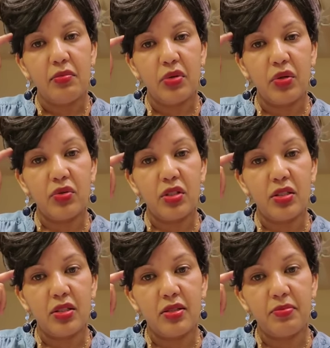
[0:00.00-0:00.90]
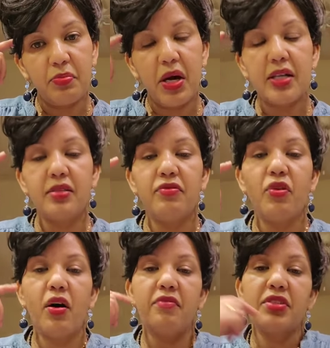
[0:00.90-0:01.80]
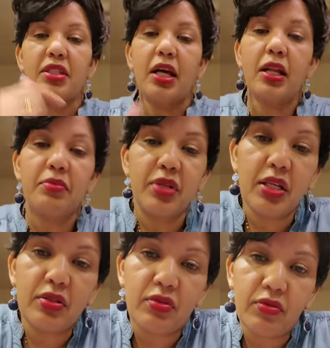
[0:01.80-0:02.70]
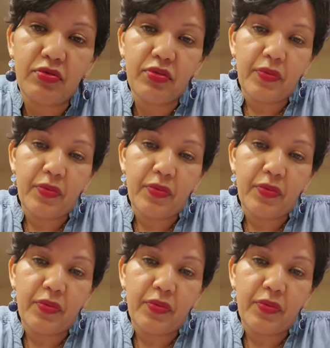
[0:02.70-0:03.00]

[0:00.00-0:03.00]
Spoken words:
because it is bad if you have scalp dandruff.